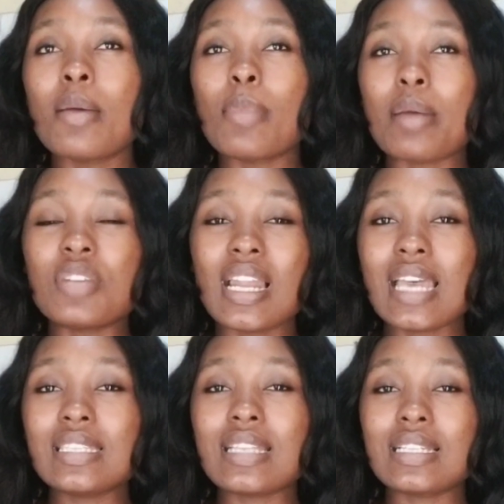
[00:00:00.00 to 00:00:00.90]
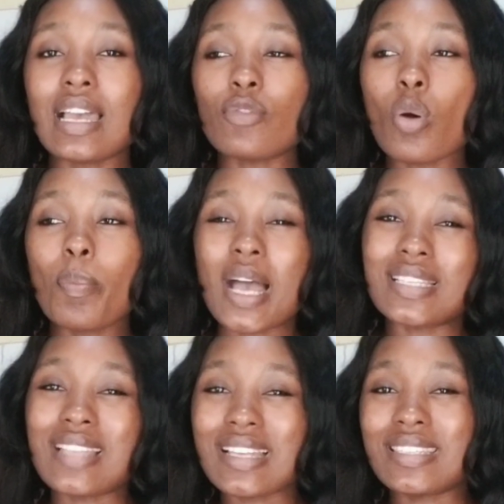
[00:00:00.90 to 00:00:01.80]
But I'm realizing that they have gone
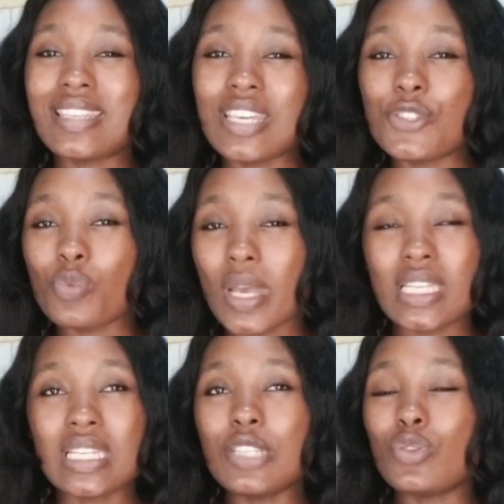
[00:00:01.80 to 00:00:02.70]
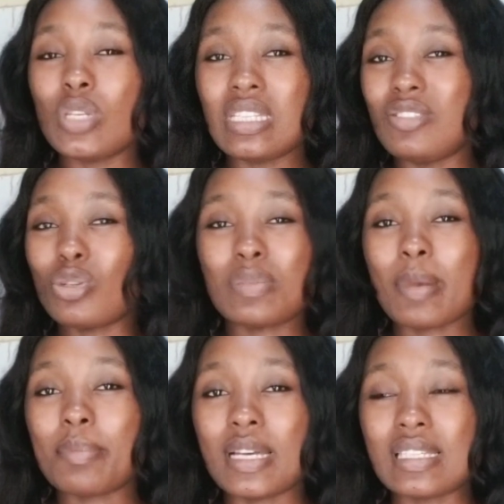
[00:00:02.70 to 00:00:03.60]
past that stage where they need to eat just
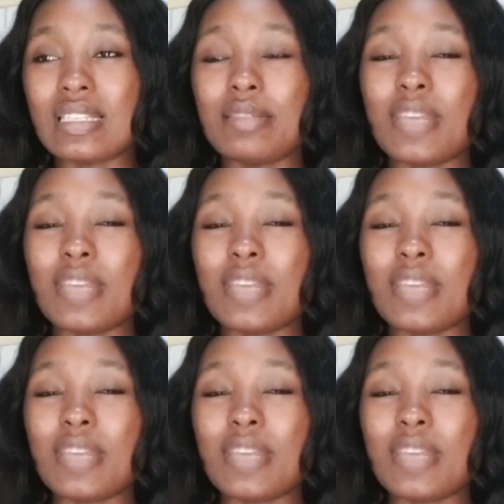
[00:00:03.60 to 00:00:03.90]
pap and sleep.